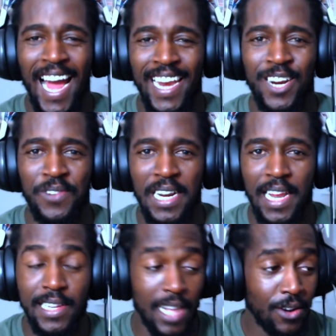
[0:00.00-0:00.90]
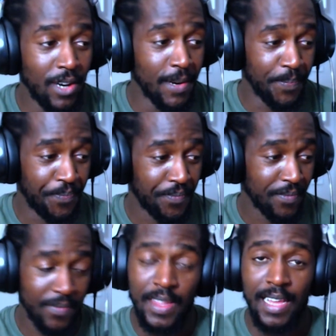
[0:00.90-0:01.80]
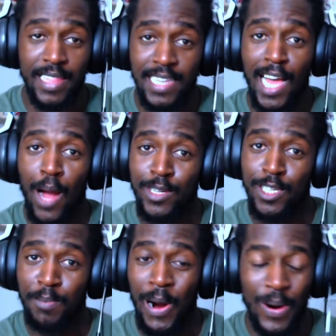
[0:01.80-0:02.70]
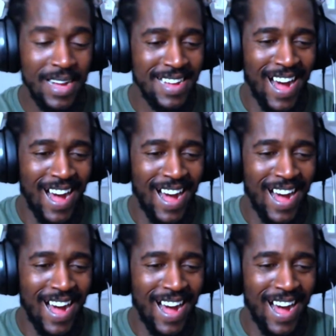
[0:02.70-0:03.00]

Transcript: and then I realized, oh no, that's how it's spelled.